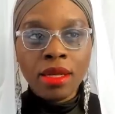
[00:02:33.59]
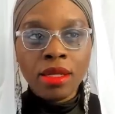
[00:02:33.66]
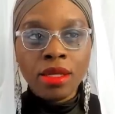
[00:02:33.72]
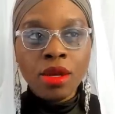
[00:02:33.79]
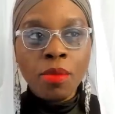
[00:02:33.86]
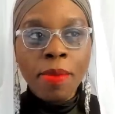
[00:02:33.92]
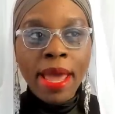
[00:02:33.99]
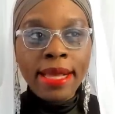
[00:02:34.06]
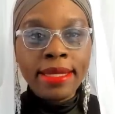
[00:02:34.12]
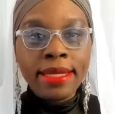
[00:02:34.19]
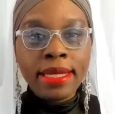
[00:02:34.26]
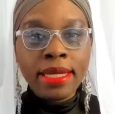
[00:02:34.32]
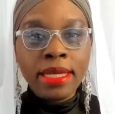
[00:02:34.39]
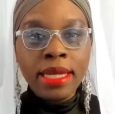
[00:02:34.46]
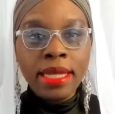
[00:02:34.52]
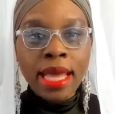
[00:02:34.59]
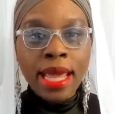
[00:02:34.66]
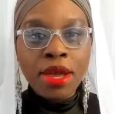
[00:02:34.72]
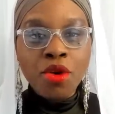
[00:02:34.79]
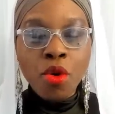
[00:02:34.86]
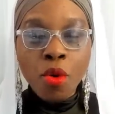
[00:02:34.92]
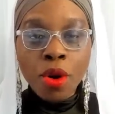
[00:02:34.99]
So basically
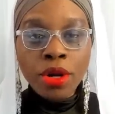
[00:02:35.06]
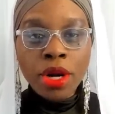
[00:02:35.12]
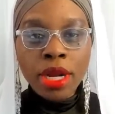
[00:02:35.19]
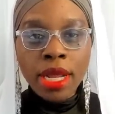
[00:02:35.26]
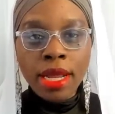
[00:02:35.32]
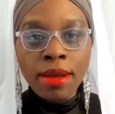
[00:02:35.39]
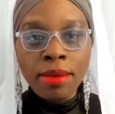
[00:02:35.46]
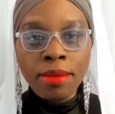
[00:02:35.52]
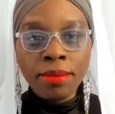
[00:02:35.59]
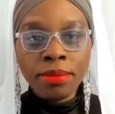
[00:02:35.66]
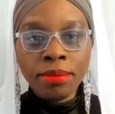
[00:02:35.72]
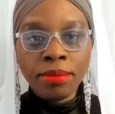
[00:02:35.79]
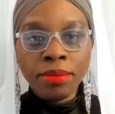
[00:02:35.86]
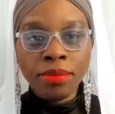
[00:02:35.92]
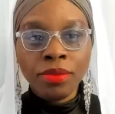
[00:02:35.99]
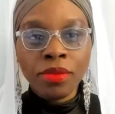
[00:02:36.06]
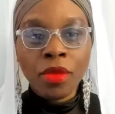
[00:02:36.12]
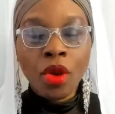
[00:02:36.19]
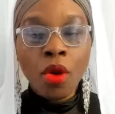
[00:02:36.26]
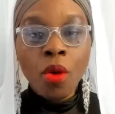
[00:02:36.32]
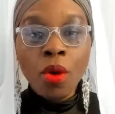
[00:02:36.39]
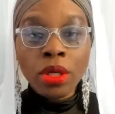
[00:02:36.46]
they cornered him
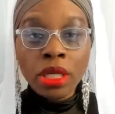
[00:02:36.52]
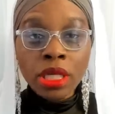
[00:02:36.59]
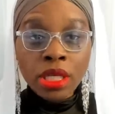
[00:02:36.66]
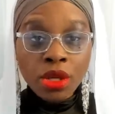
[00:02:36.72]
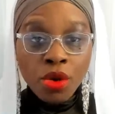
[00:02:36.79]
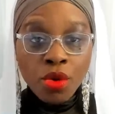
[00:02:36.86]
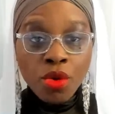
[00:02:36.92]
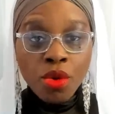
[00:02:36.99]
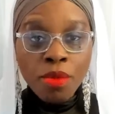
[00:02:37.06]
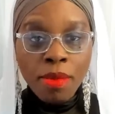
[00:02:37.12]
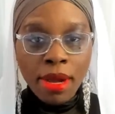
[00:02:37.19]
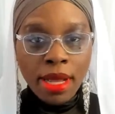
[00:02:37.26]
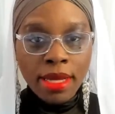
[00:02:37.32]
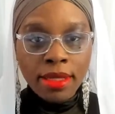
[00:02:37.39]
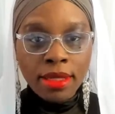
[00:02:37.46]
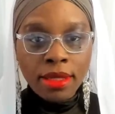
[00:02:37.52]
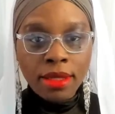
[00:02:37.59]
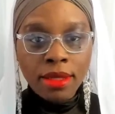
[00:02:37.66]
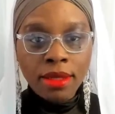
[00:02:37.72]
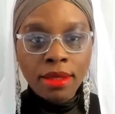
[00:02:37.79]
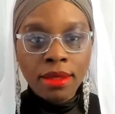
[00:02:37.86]
on a school bus,